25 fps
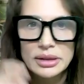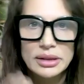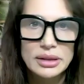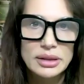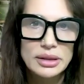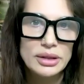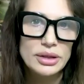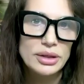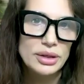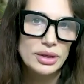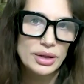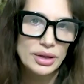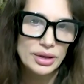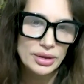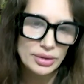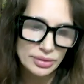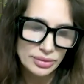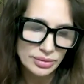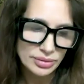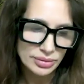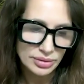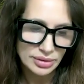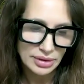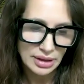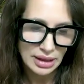
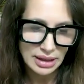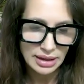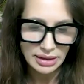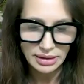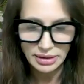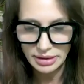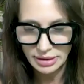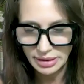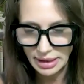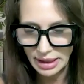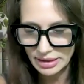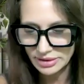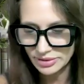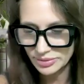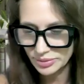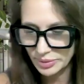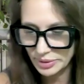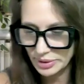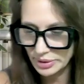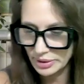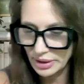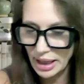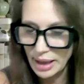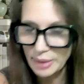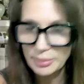then that's
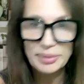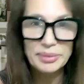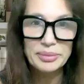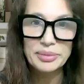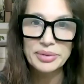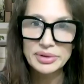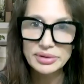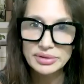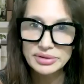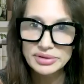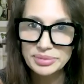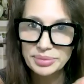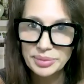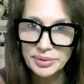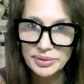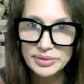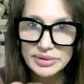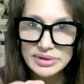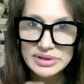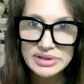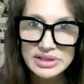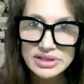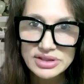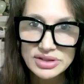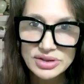what will happen. But
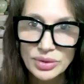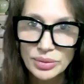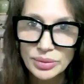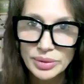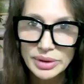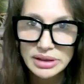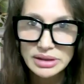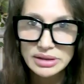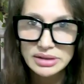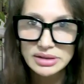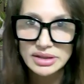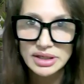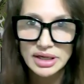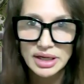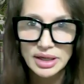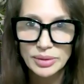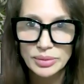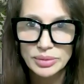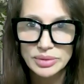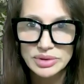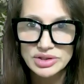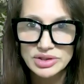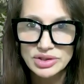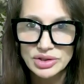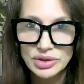Spirit says no one can take
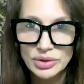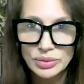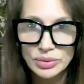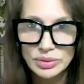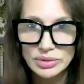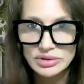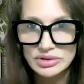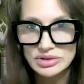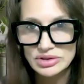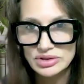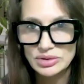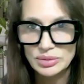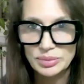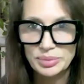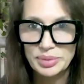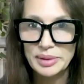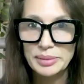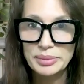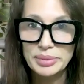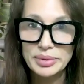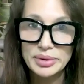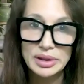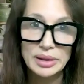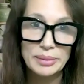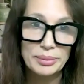what's yours. So
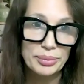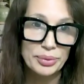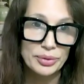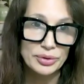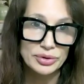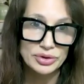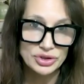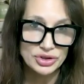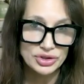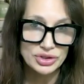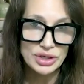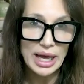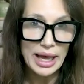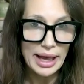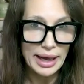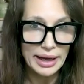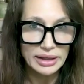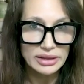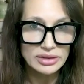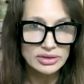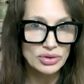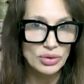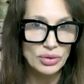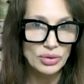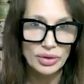people can
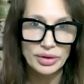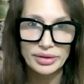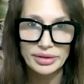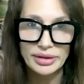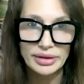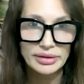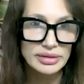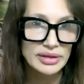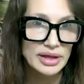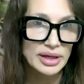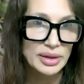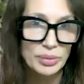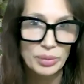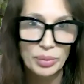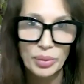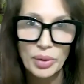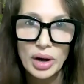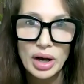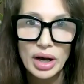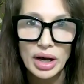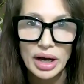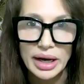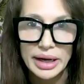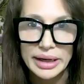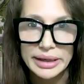project all that they
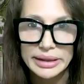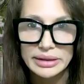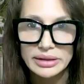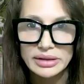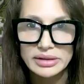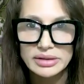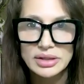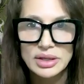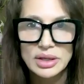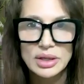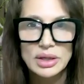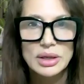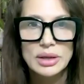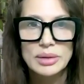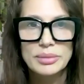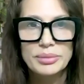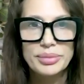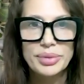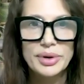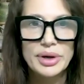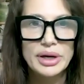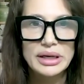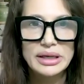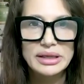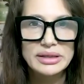want,
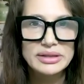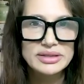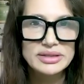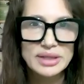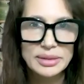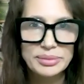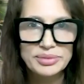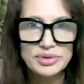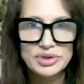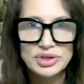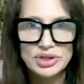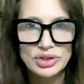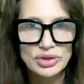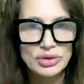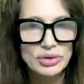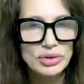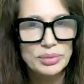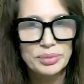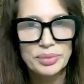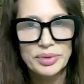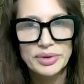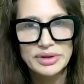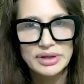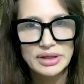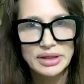but it's up to you to
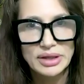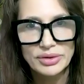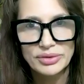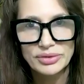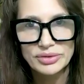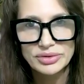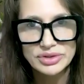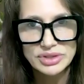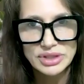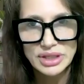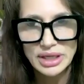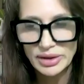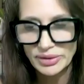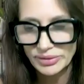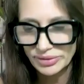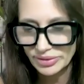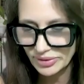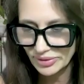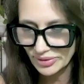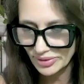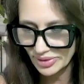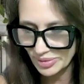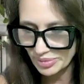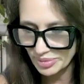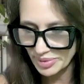put the energy out
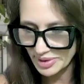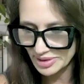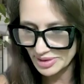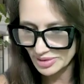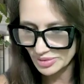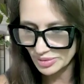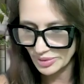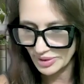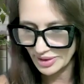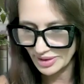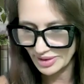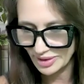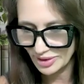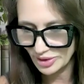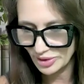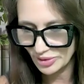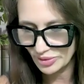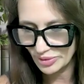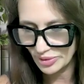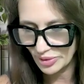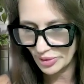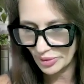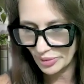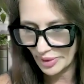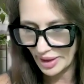there the best way that you
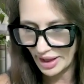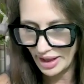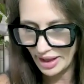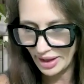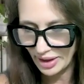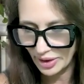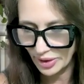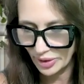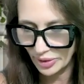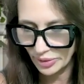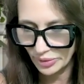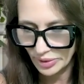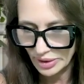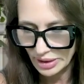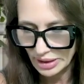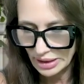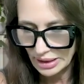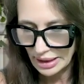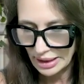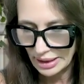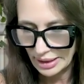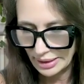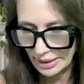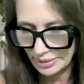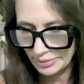know how.
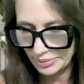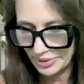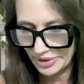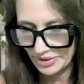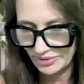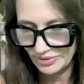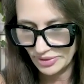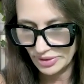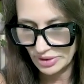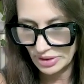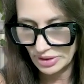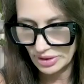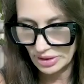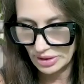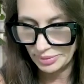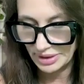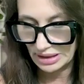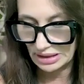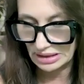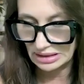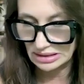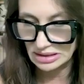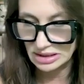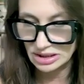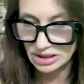But if you're going to be
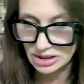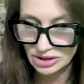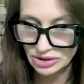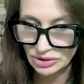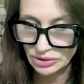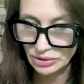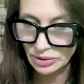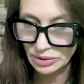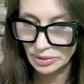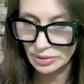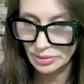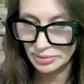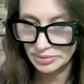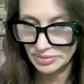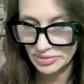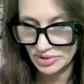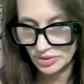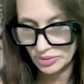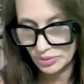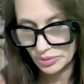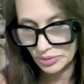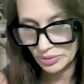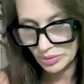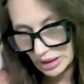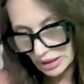
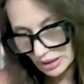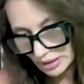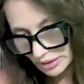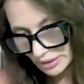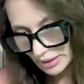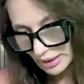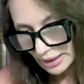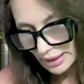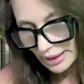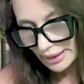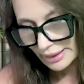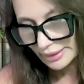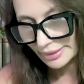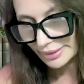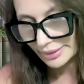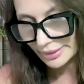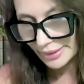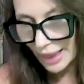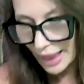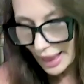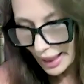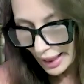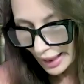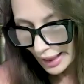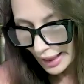consumed with
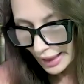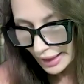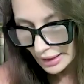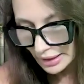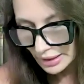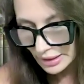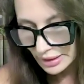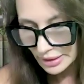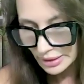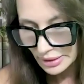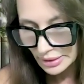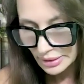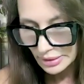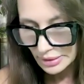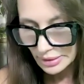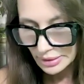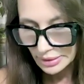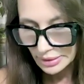lack,